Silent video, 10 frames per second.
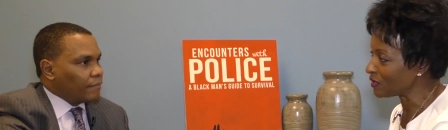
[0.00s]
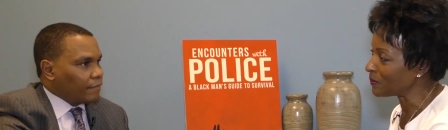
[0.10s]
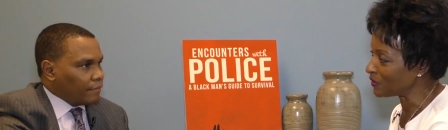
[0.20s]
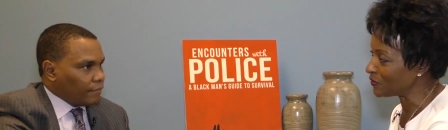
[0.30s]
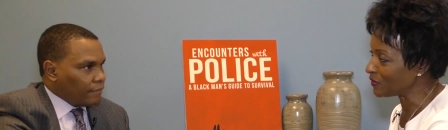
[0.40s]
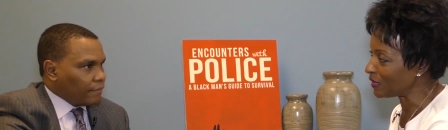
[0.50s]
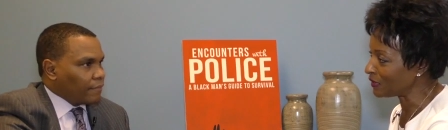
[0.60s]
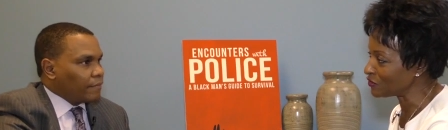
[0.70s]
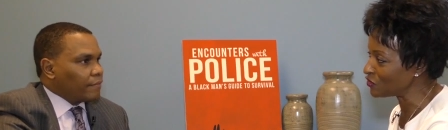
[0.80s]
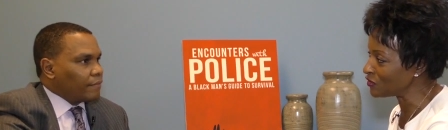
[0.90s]
Speaker 1: talk about your
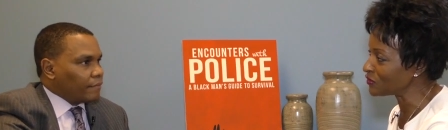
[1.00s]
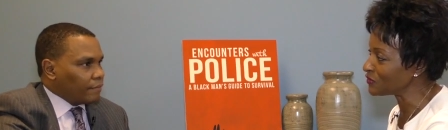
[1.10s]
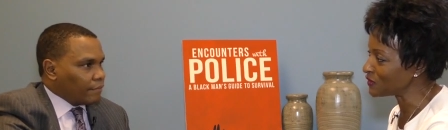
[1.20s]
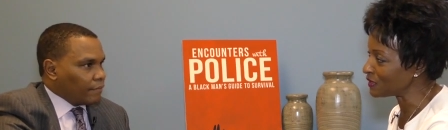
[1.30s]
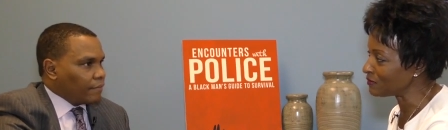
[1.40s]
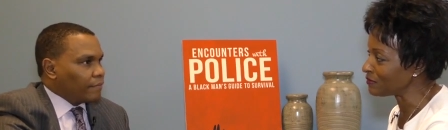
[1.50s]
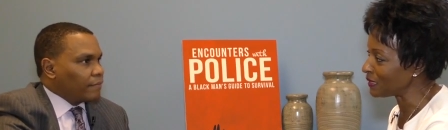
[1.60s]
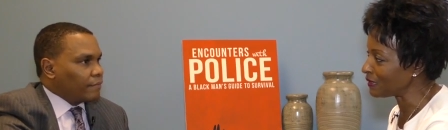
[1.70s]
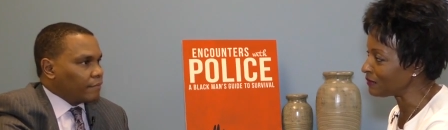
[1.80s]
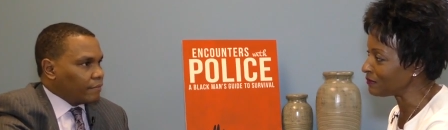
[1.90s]
college years and,
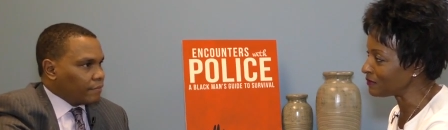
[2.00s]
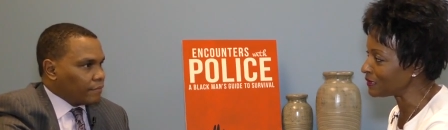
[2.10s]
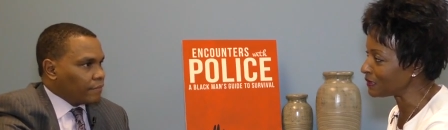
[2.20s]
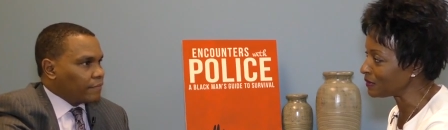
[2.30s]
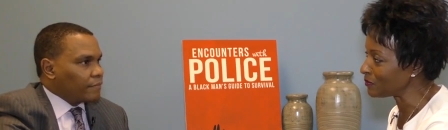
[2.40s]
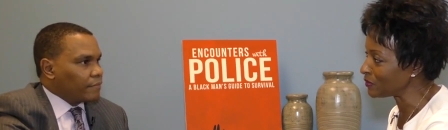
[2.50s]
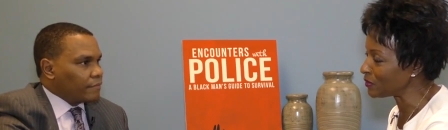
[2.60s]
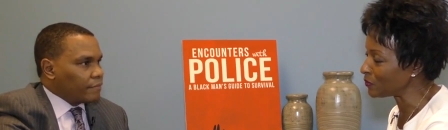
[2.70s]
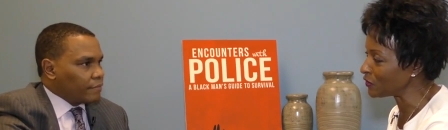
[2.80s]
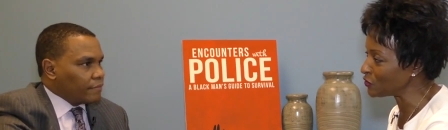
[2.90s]
and uh, you
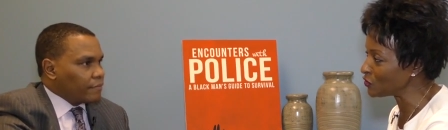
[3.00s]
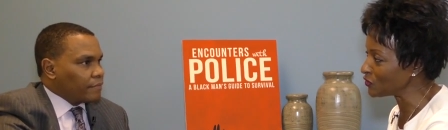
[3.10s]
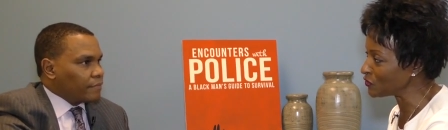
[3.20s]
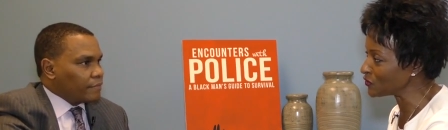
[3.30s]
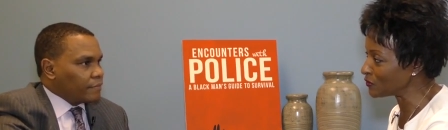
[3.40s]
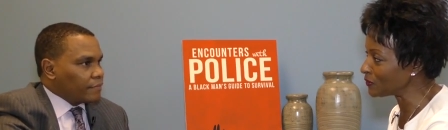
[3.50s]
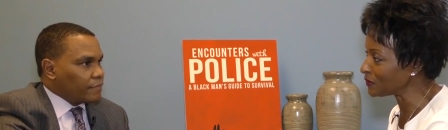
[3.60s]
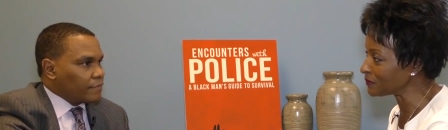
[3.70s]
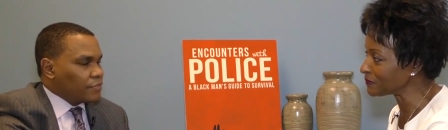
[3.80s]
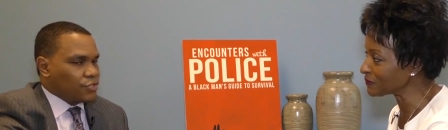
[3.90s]
know, where did you go to school?
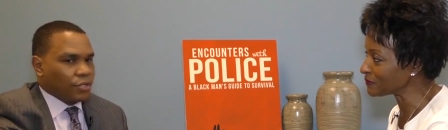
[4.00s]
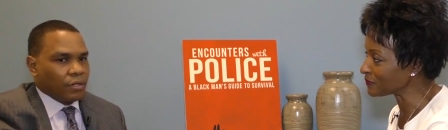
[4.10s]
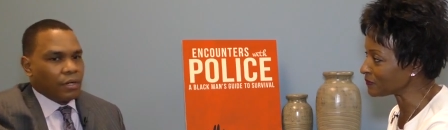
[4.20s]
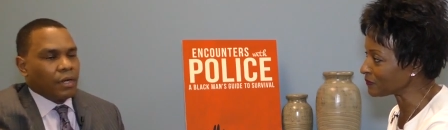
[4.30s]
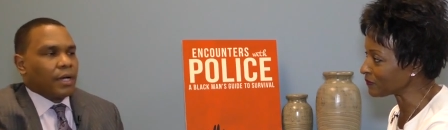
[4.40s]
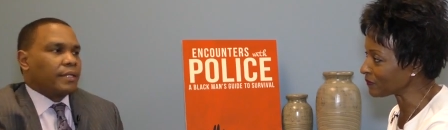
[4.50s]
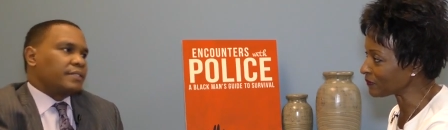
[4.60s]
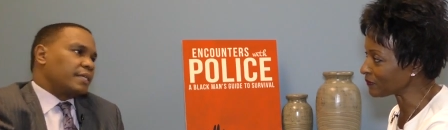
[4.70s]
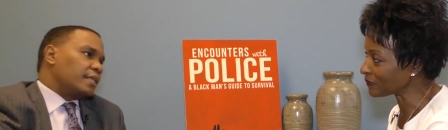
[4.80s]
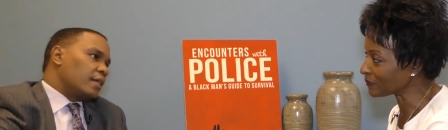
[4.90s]
Speaker 2: Sure. I
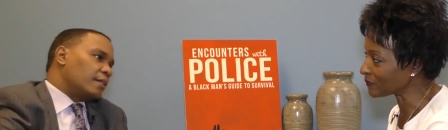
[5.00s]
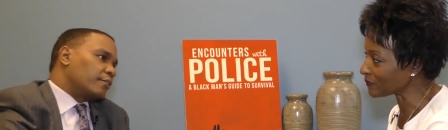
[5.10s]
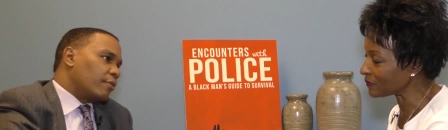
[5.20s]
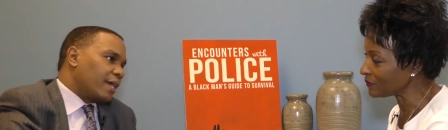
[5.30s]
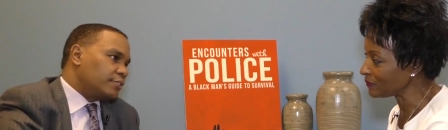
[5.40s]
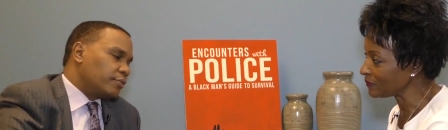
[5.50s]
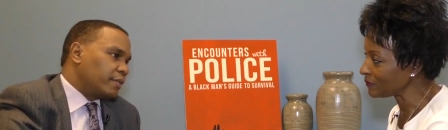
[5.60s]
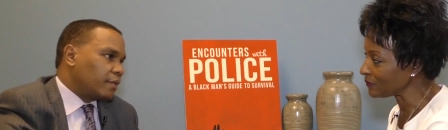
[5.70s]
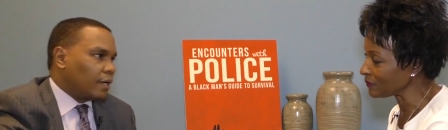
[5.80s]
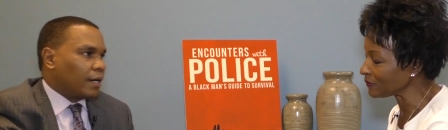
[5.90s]
attended
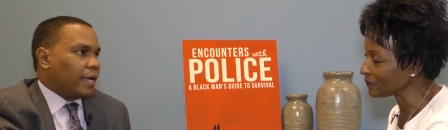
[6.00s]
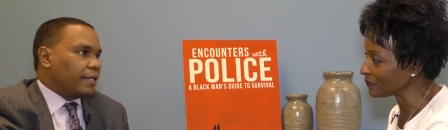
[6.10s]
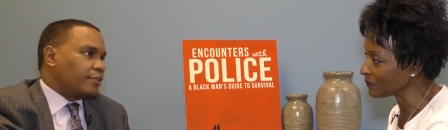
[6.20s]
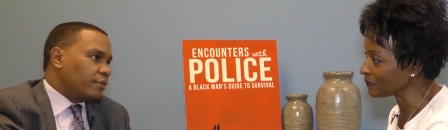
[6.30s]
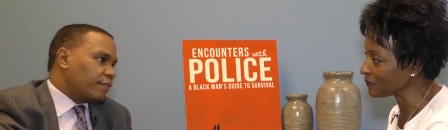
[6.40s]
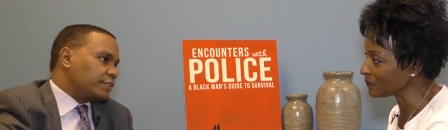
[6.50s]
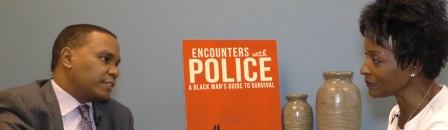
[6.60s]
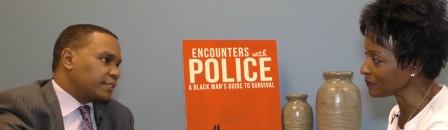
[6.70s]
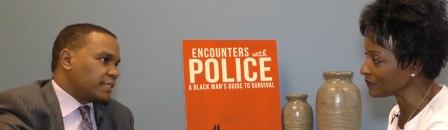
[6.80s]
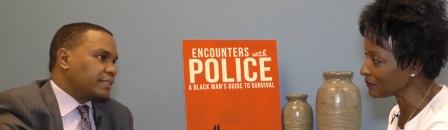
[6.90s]
undergraduate uh, at
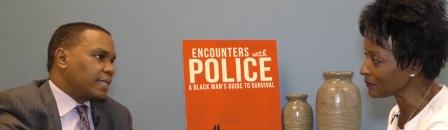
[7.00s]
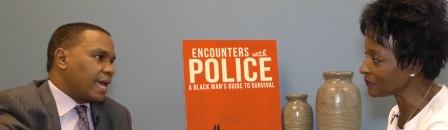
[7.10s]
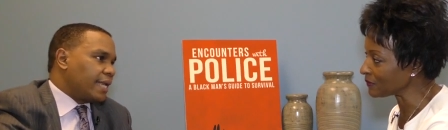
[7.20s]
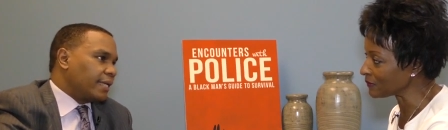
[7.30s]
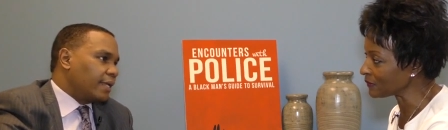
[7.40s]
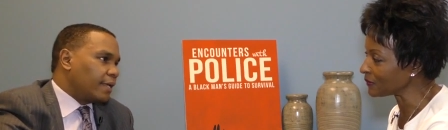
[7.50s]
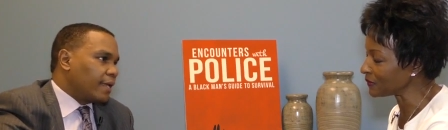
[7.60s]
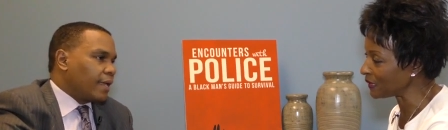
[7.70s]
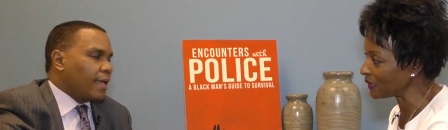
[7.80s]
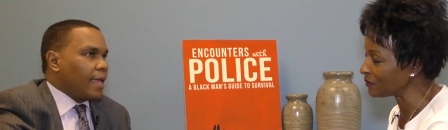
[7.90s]
University of Cincinnati.
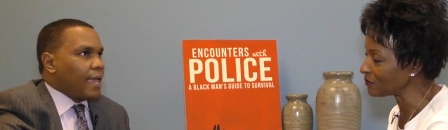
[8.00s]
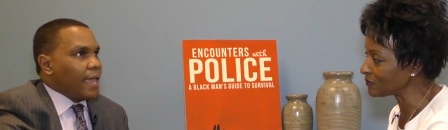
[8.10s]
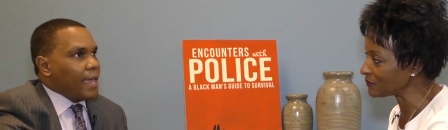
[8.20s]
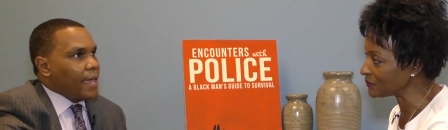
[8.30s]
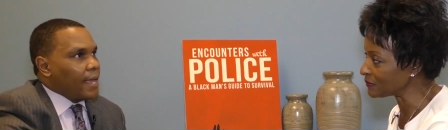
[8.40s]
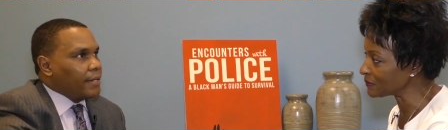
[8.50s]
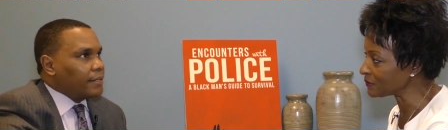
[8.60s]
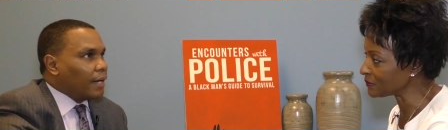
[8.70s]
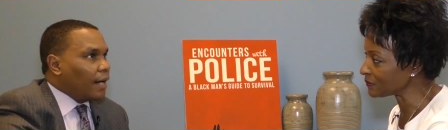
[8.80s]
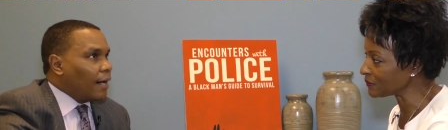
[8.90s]
Speaker 1: Okay.
Speaker 2: And
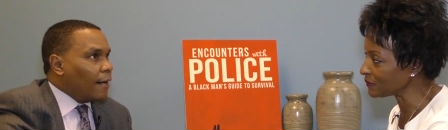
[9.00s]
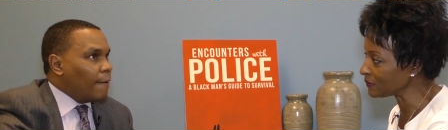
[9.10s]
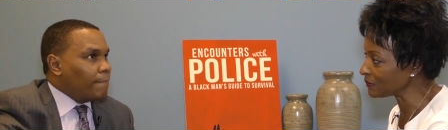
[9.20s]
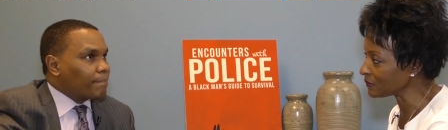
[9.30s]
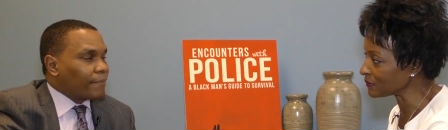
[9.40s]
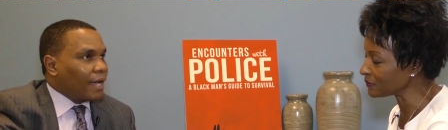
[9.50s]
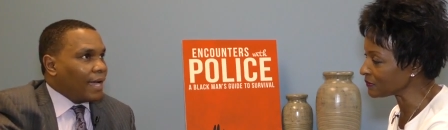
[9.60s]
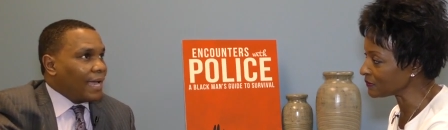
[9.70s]
um, I